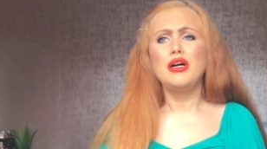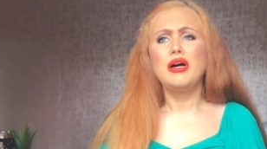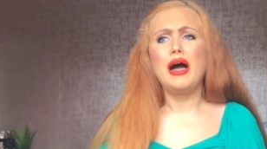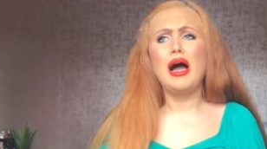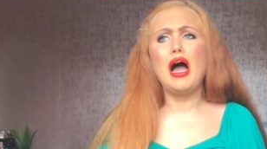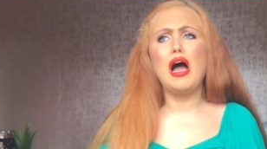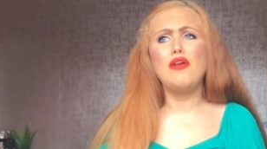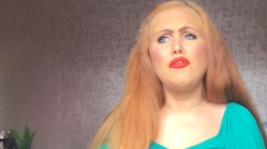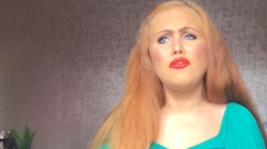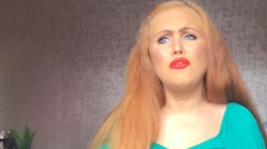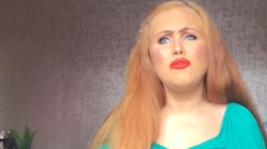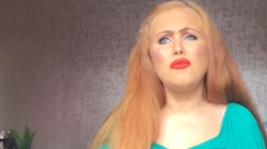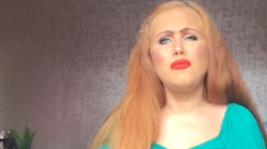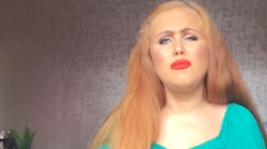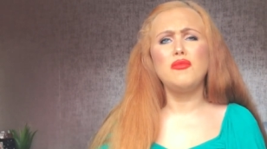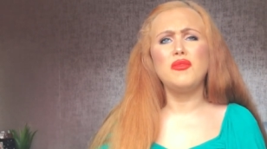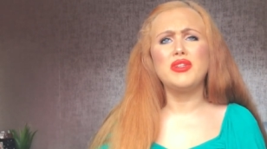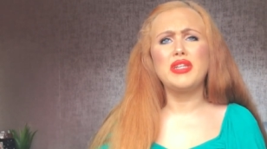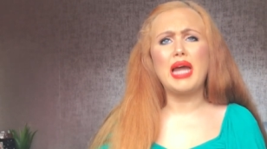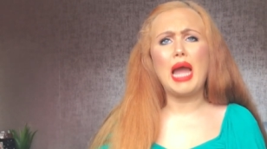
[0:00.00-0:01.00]
Half of
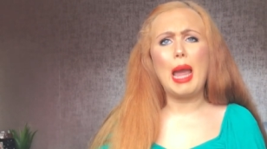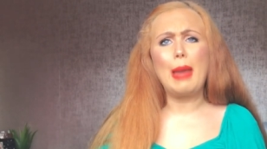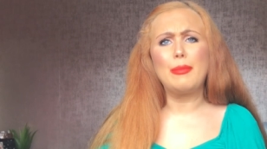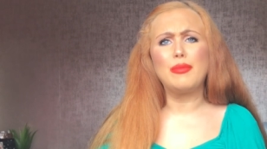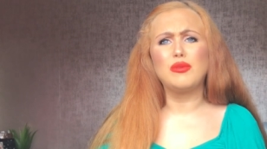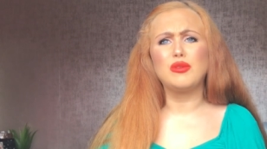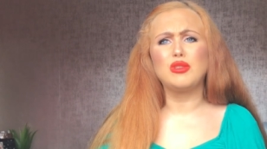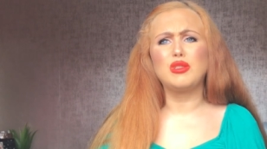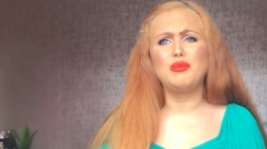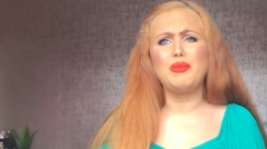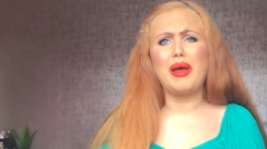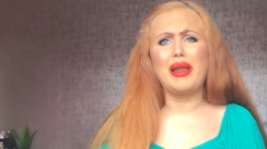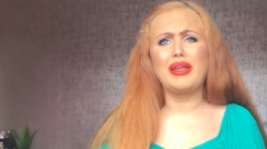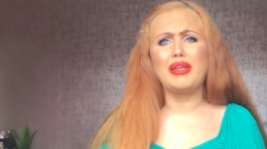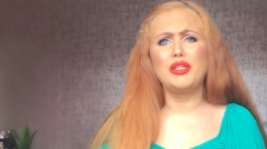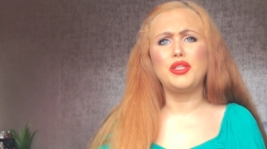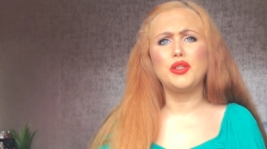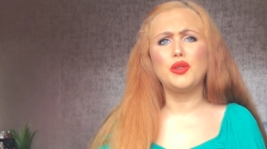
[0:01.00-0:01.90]
the time I was expecting